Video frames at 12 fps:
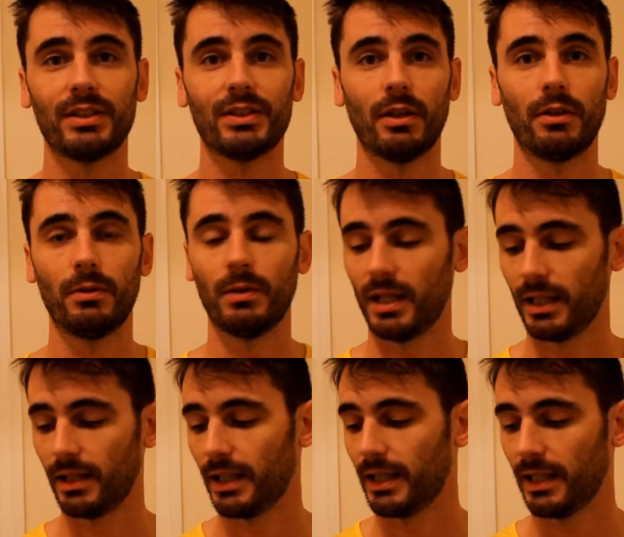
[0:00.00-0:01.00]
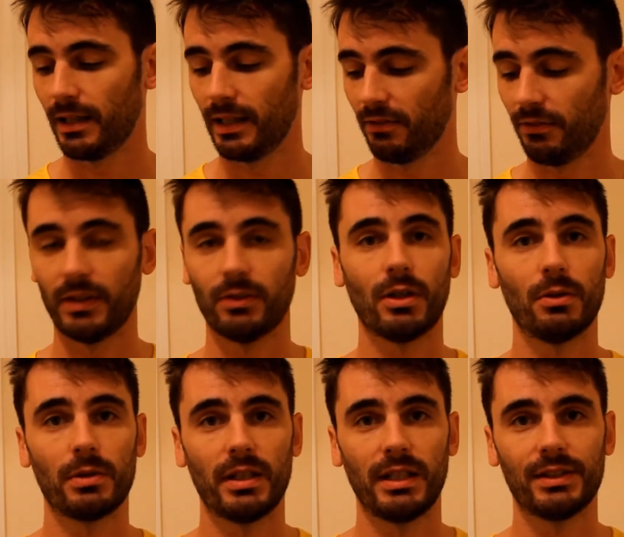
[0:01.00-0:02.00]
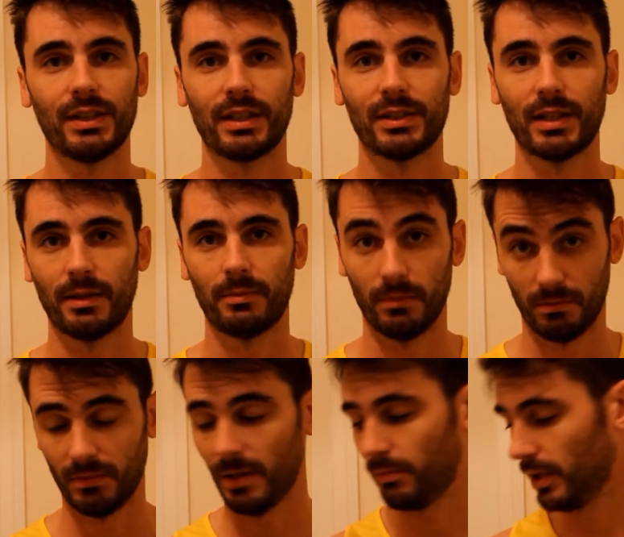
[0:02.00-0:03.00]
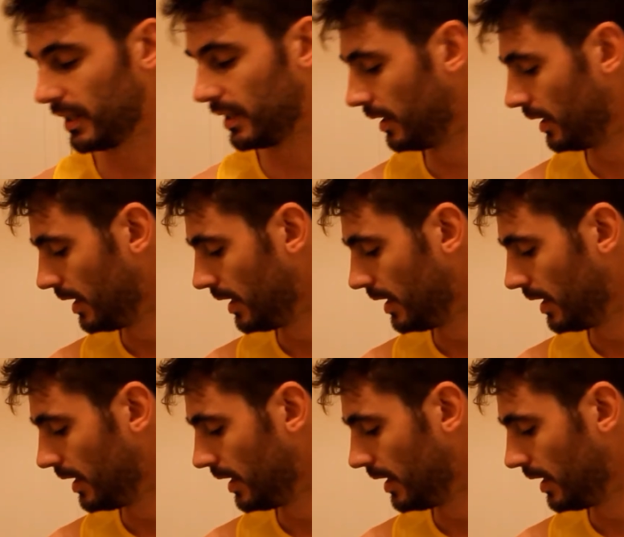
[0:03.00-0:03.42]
so I never felt cold in these things. They're brilliant.